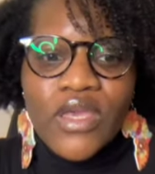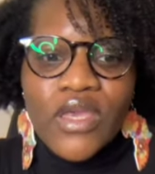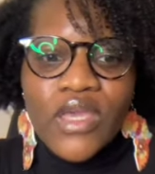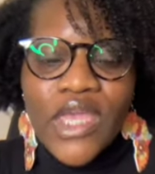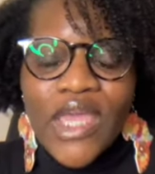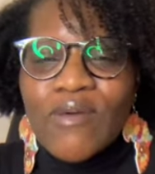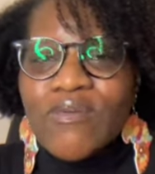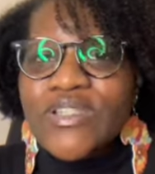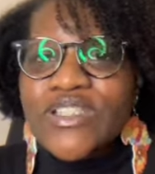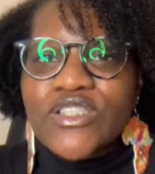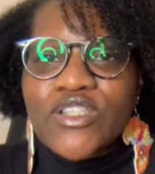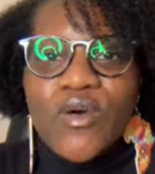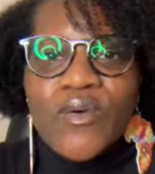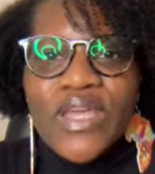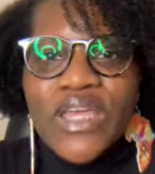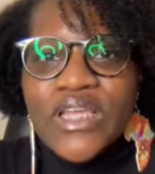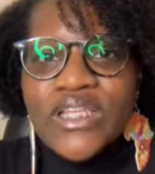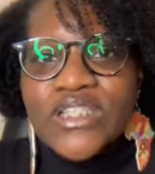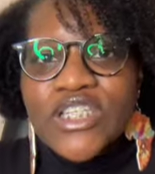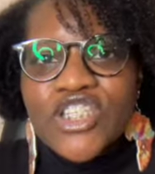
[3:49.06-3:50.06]
it was so
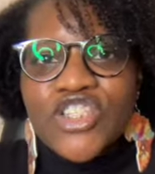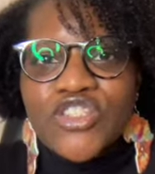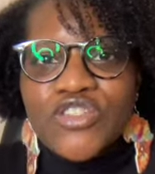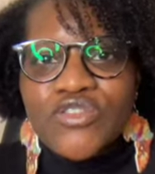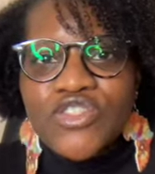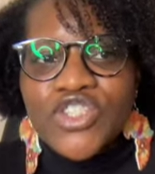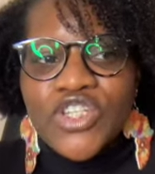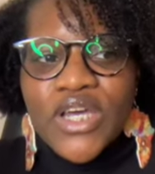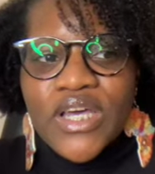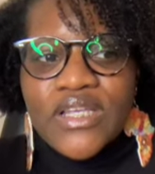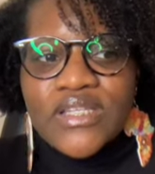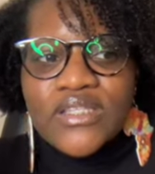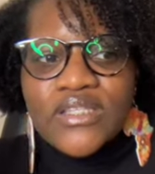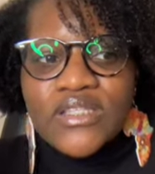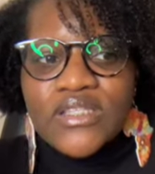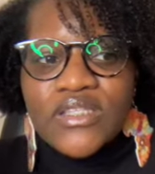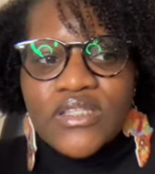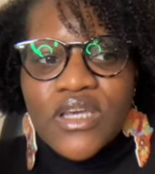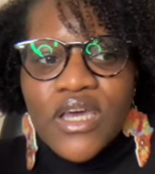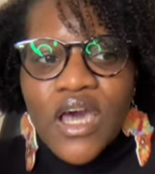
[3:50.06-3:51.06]
easy to
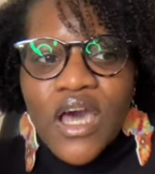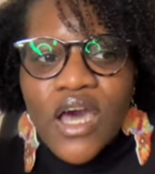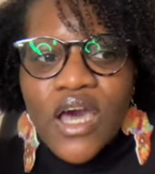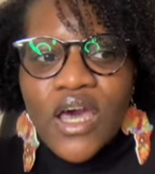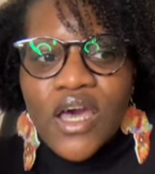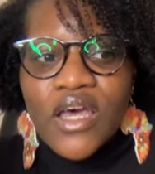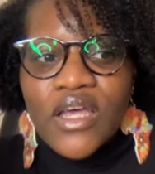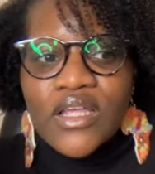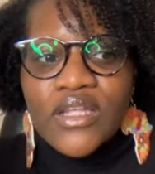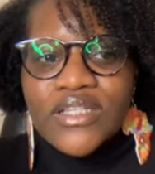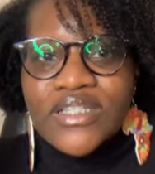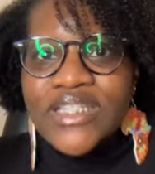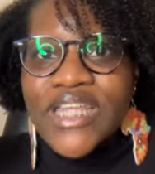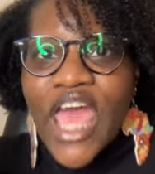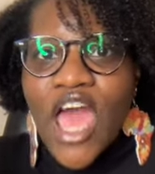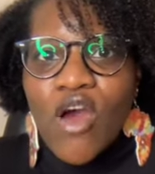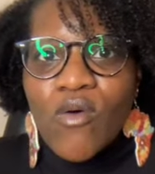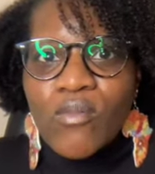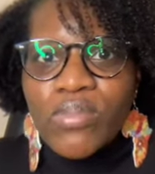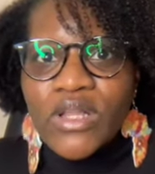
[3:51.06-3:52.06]
just
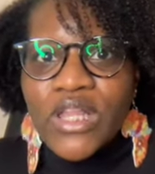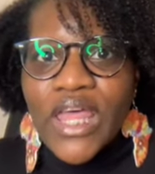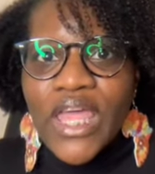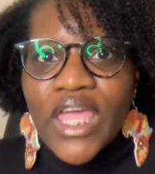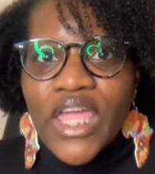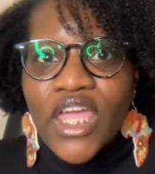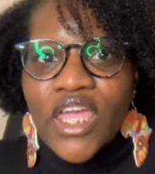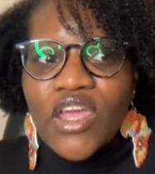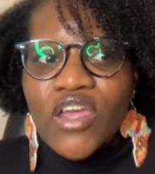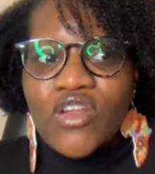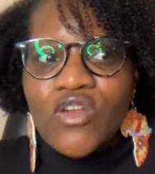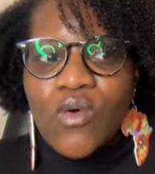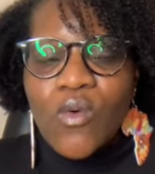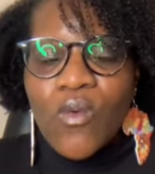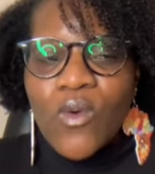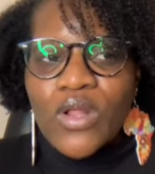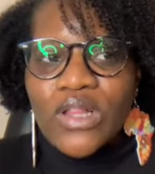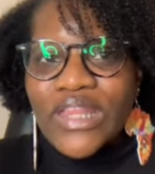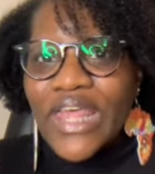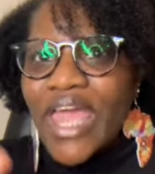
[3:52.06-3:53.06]
downplay it
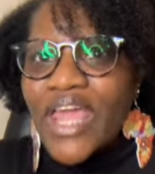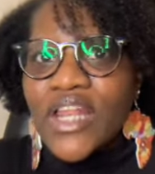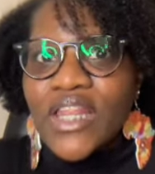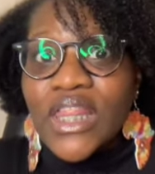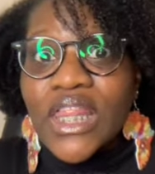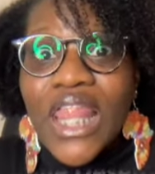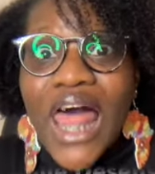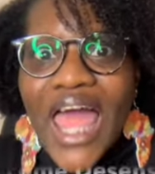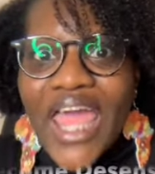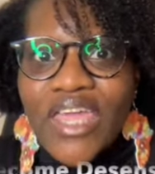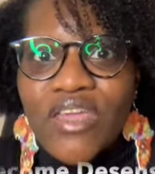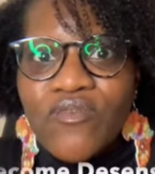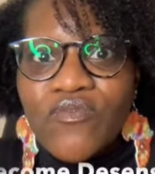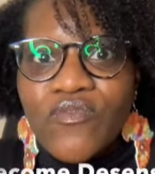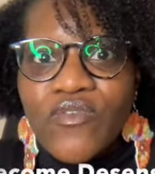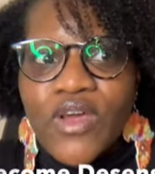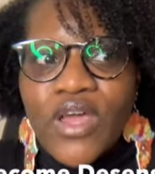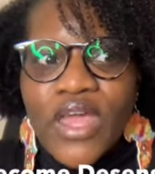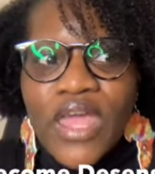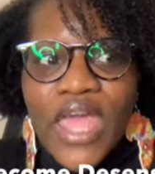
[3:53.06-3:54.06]
or let life
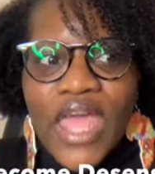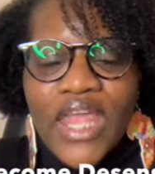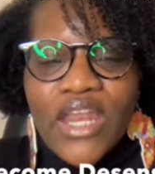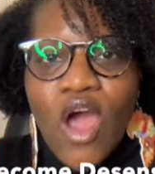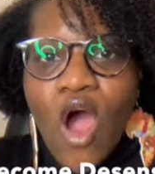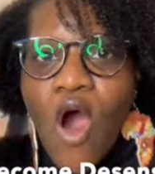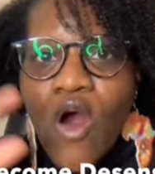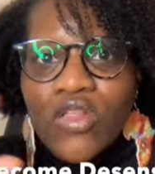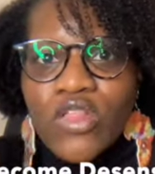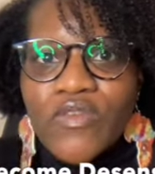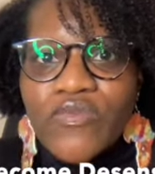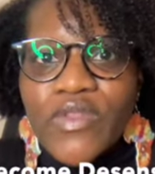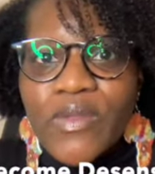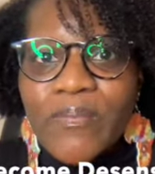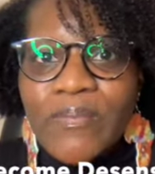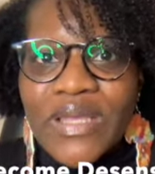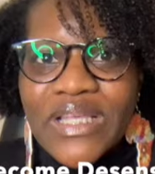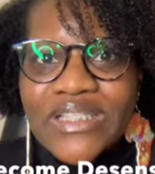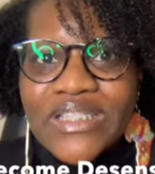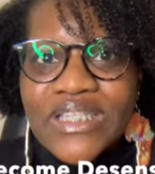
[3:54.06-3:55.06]
and all of the
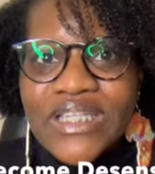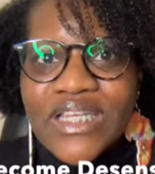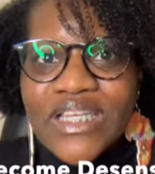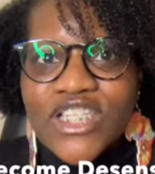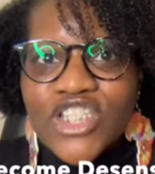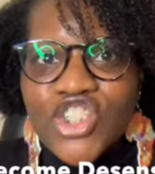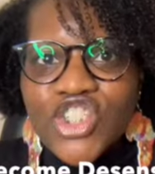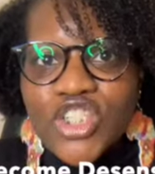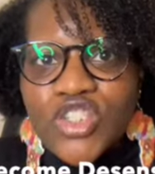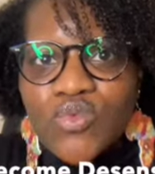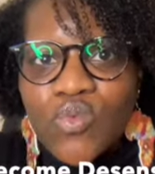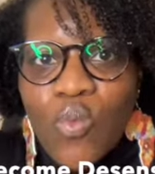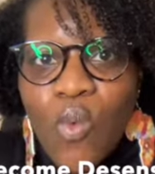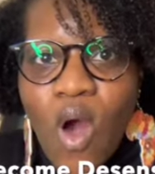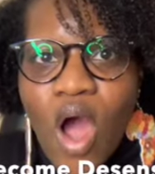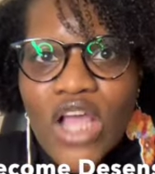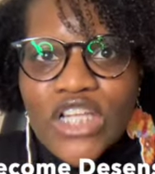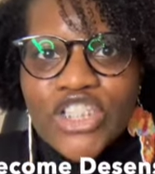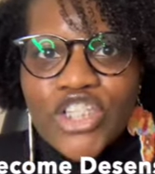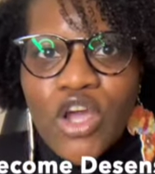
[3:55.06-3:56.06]
business just
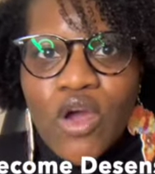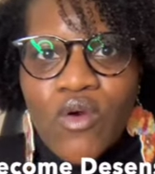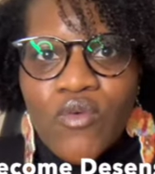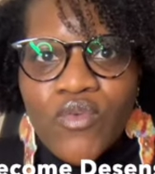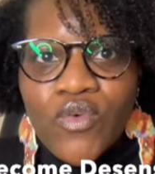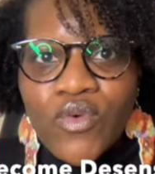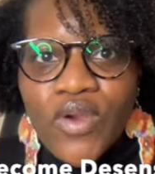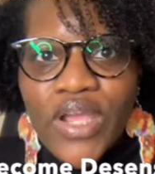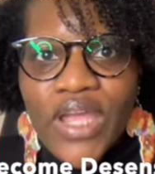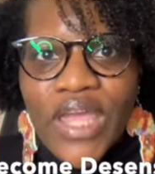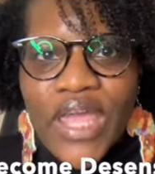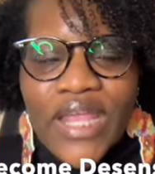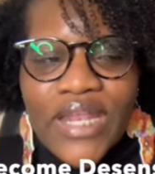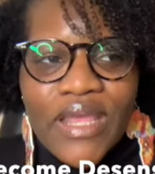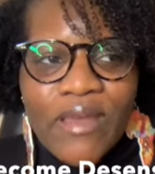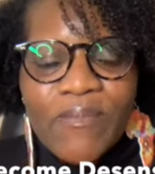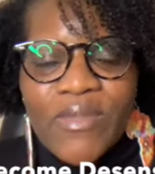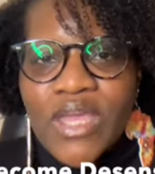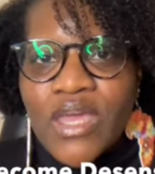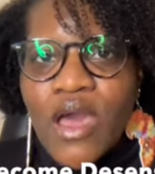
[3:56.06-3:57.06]
wash over it, and
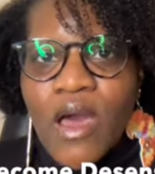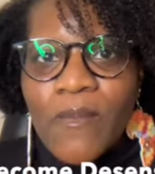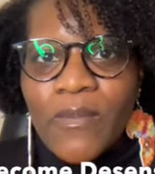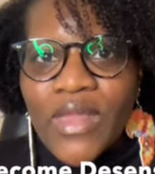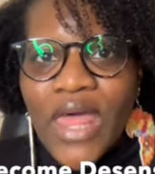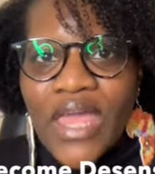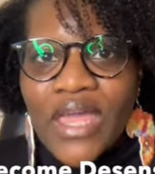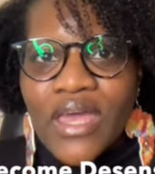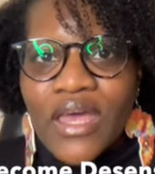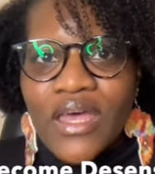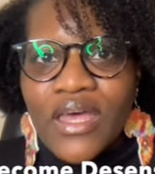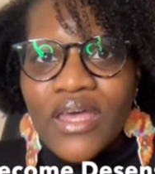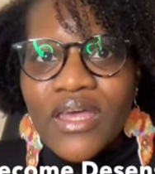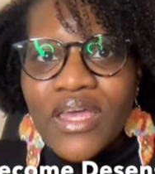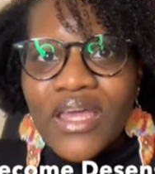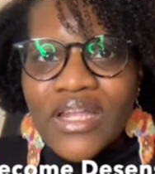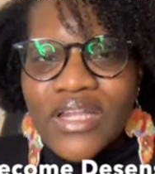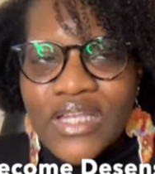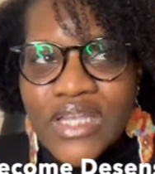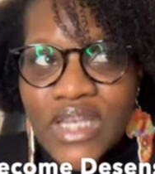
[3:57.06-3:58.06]
it become like a
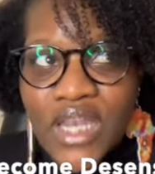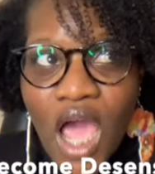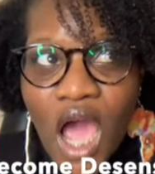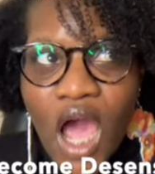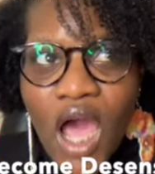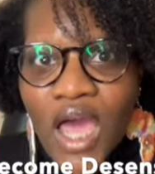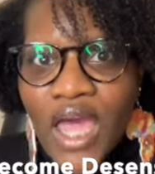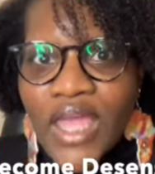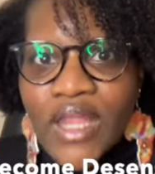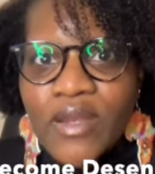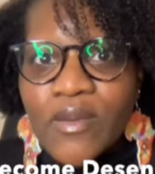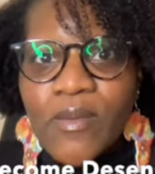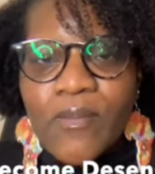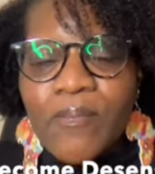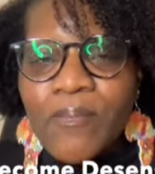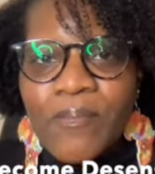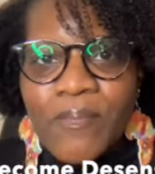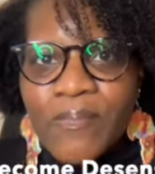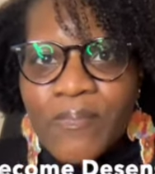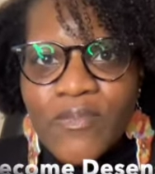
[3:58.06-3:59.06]

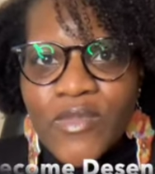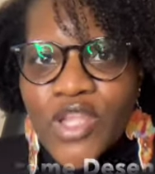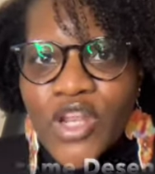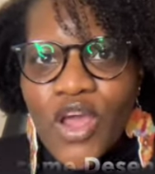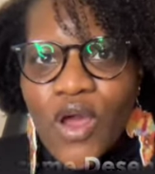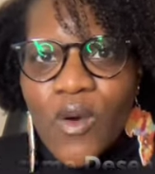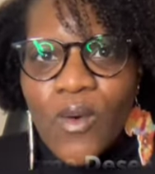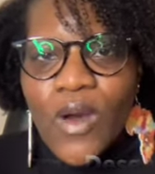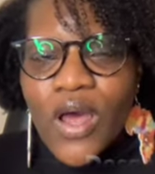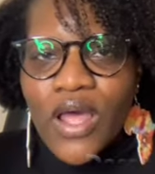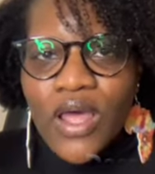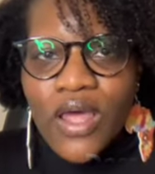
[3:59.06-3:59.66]
non, you know,